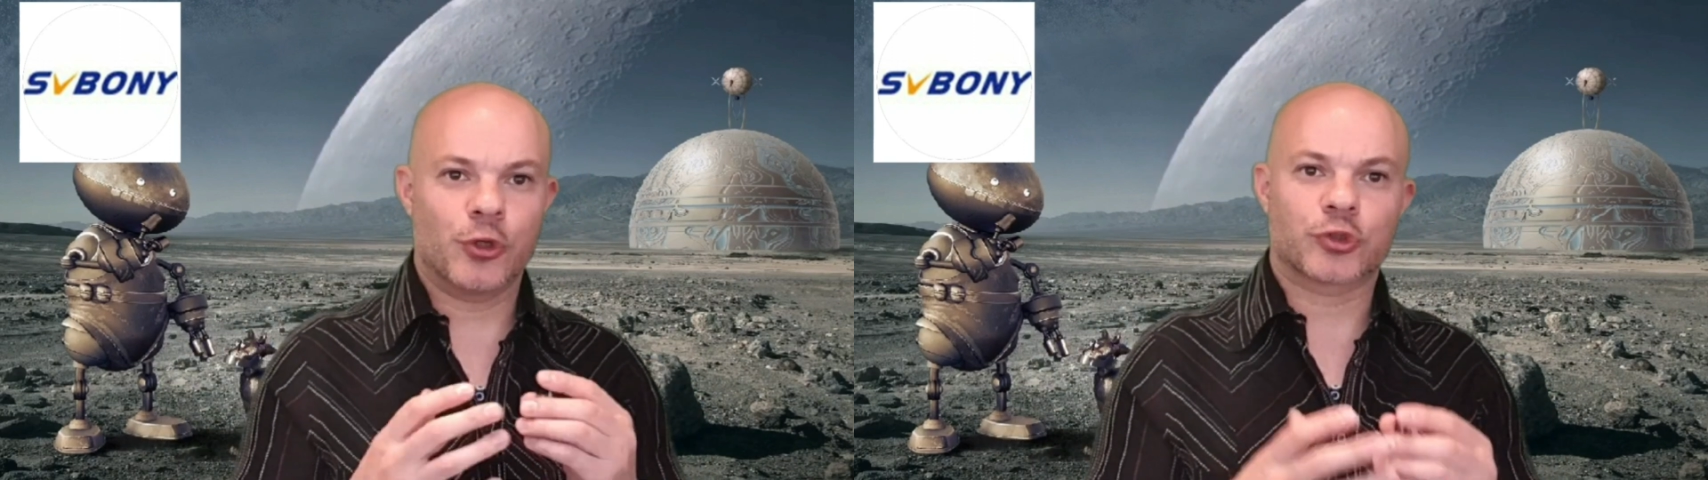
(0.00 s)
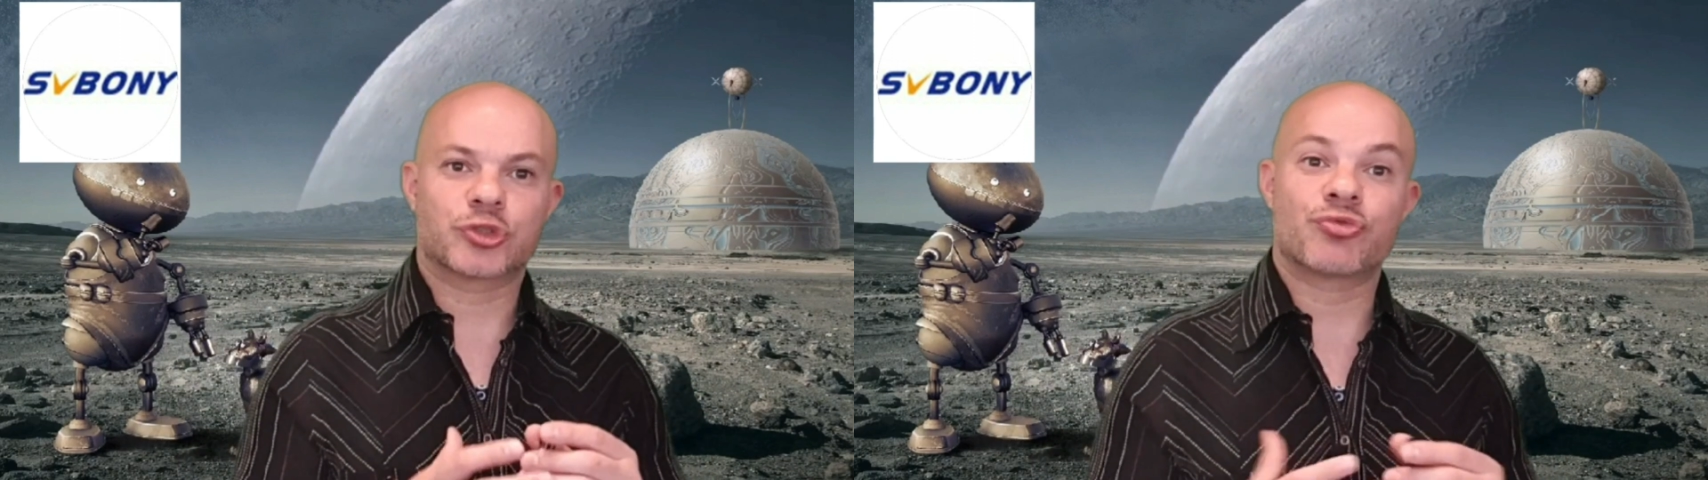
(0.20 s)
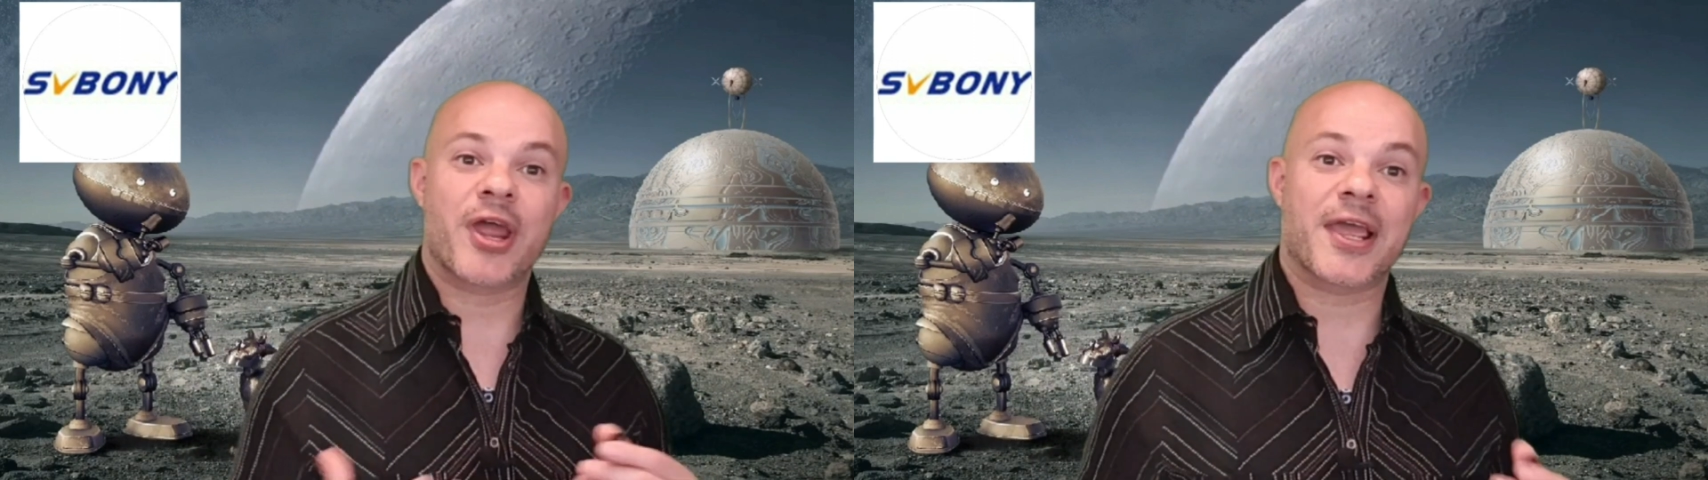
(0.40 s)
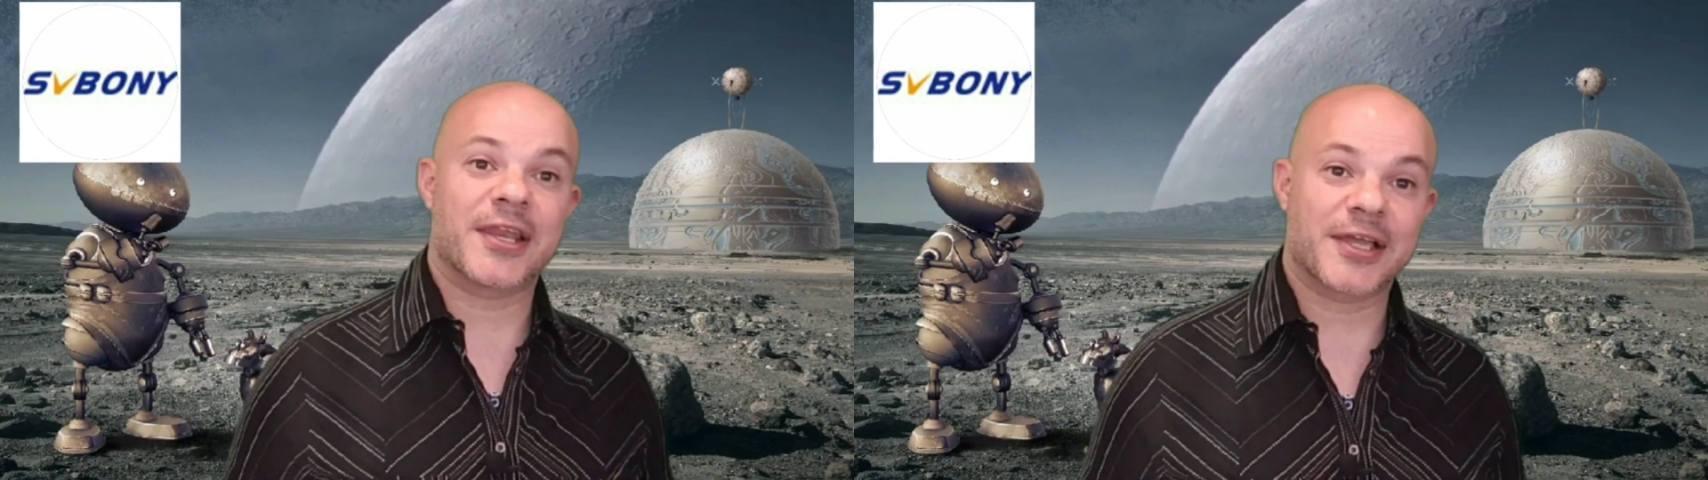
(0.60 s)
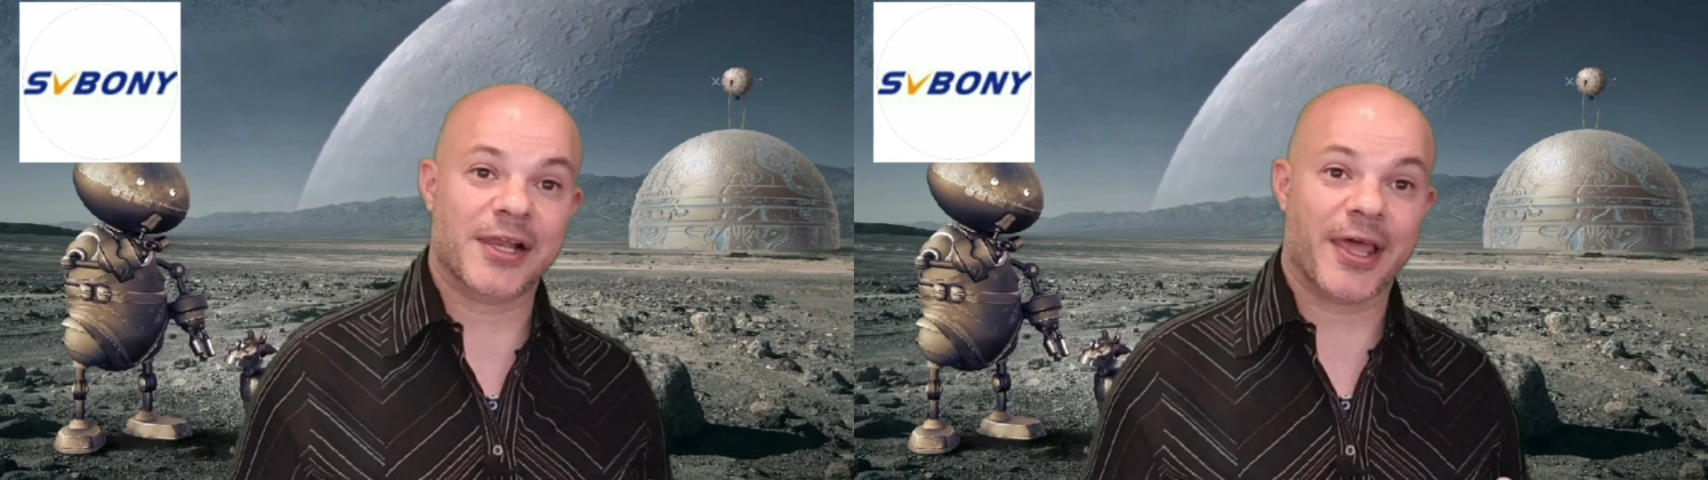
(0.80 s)
It, it looked
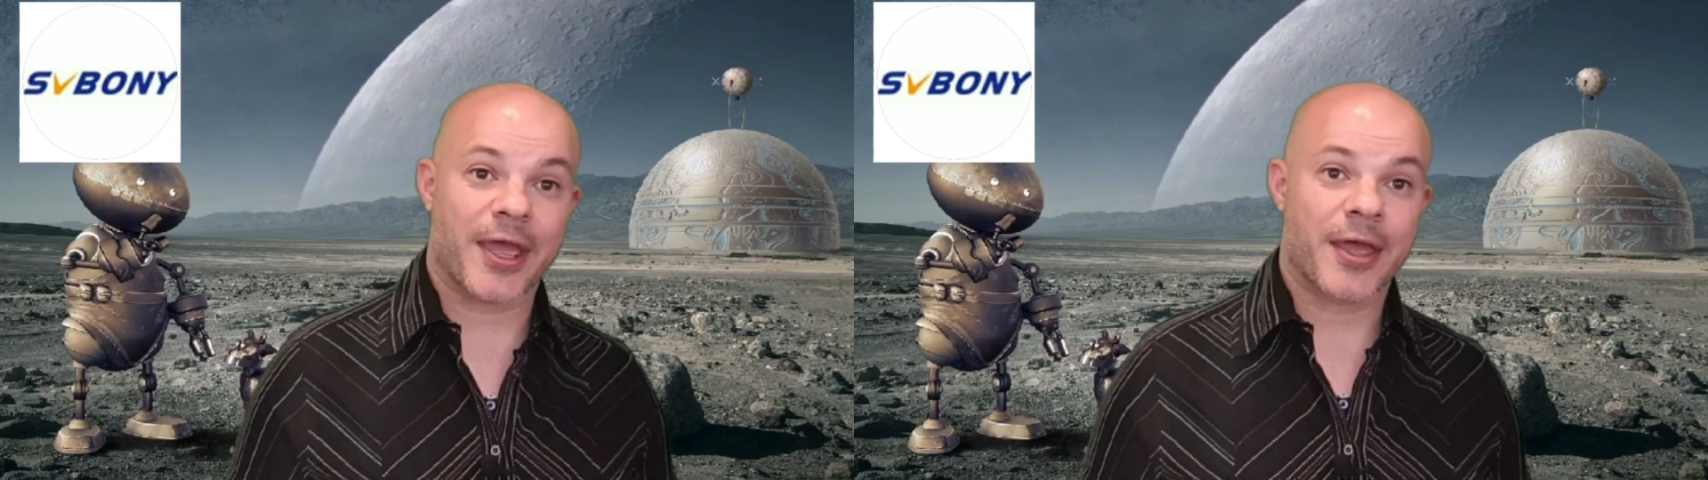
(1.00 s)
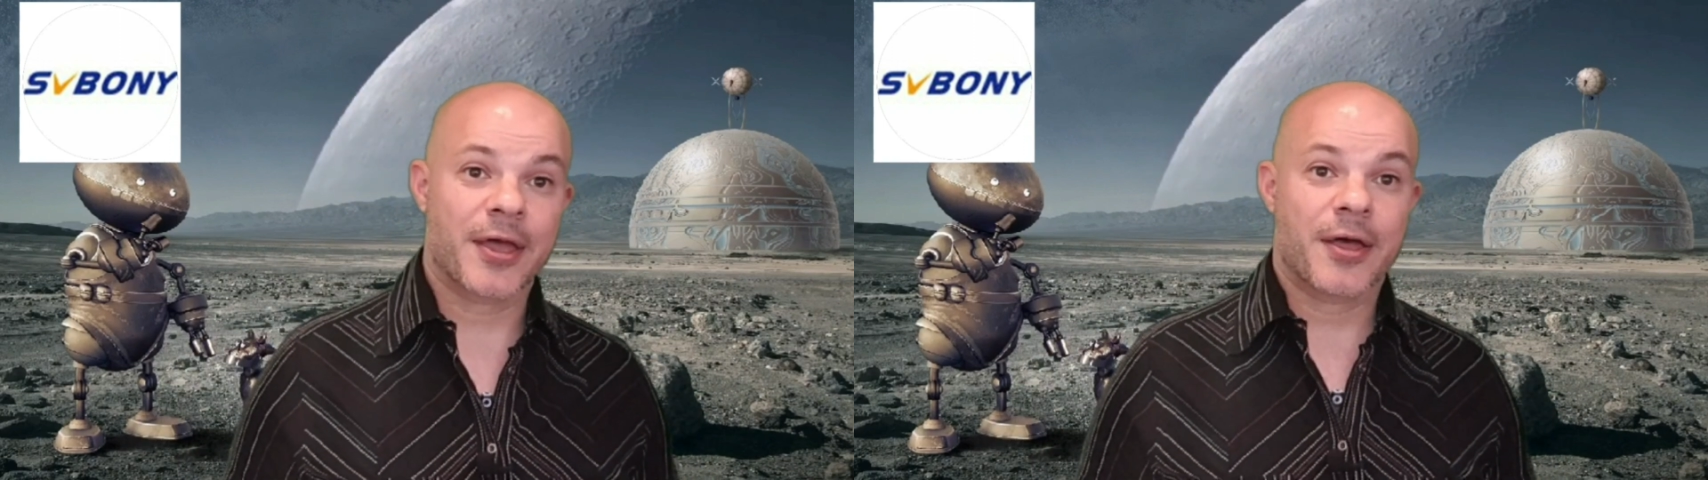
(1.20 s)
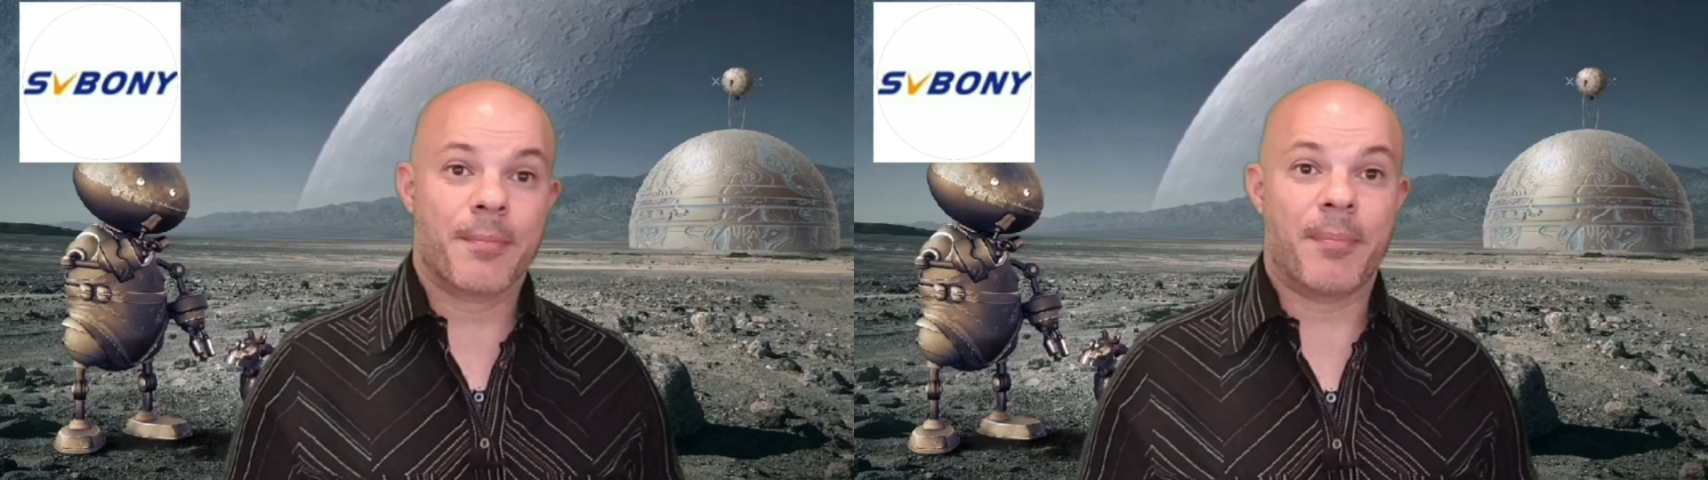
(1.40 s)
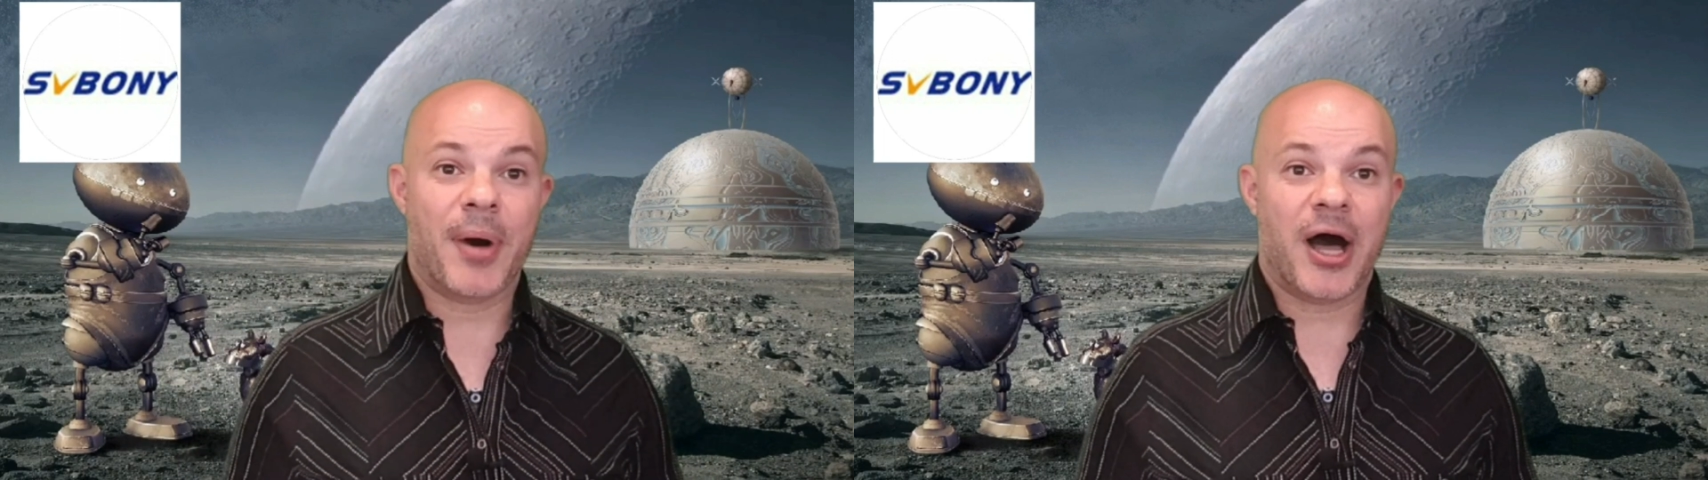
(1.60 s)
really clear.